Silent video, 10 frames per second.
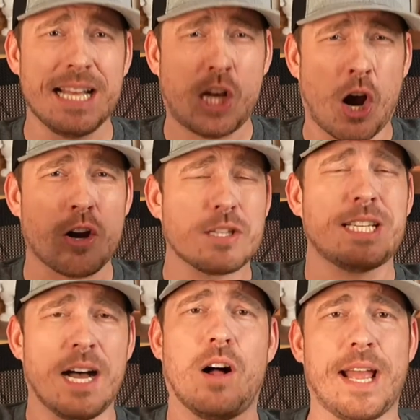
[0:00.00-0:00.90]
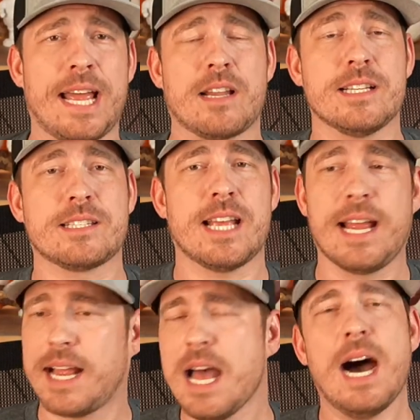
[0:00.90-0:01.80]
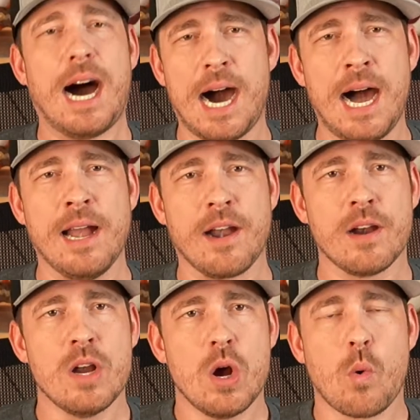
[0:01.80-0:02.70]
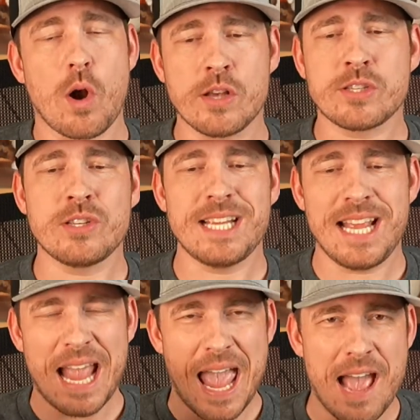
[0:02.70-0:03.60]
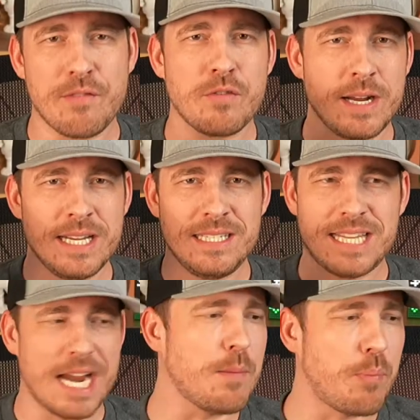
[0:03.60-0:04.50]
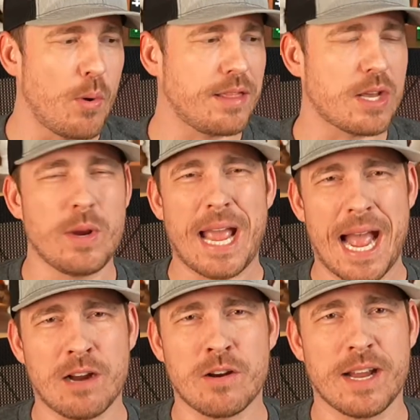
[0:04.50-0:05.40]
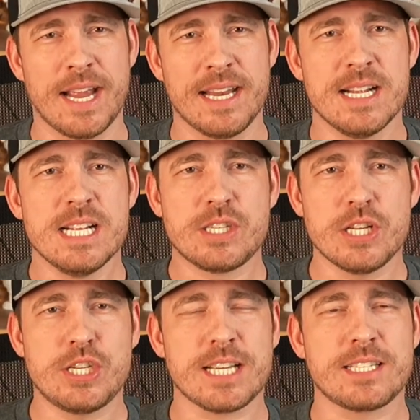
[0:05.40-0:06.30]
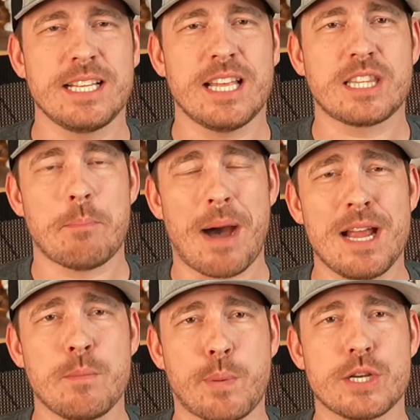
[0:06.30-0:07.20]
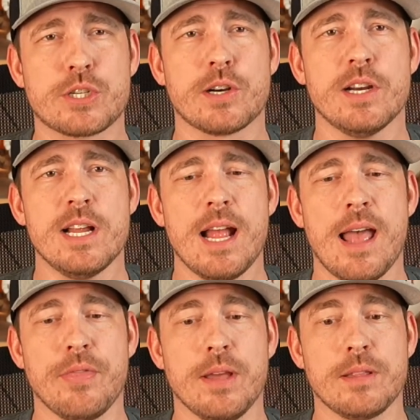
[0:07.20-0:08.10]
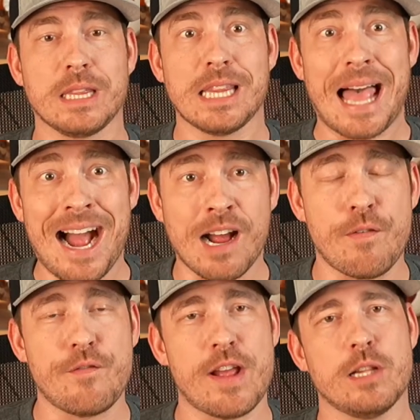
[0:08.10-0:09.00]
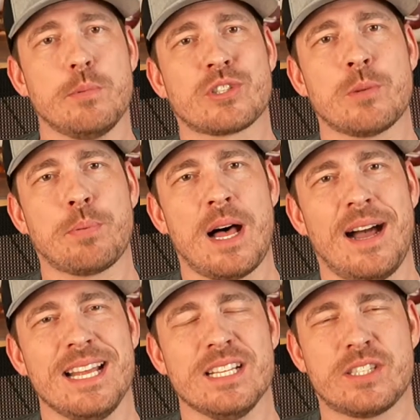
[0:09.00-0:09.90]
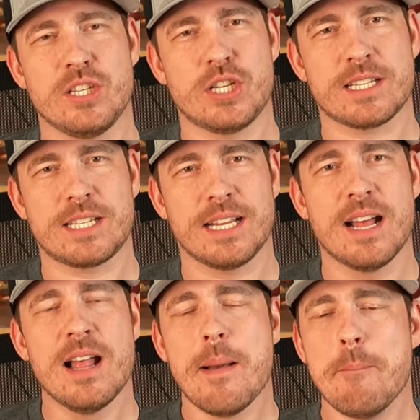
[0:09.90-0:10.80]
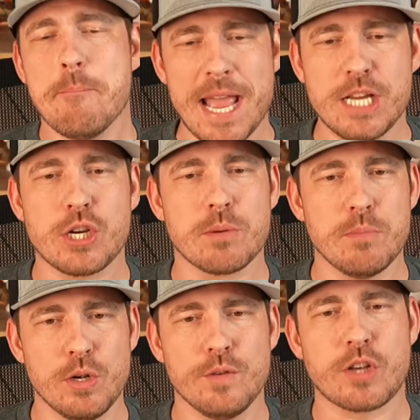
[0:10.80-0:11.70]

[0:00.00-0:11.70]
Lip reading: cartel analyst saying higher, we're also seeing every data point that we aggregate suggesting that the buying pressure and the lack of available supply is suggesting major moves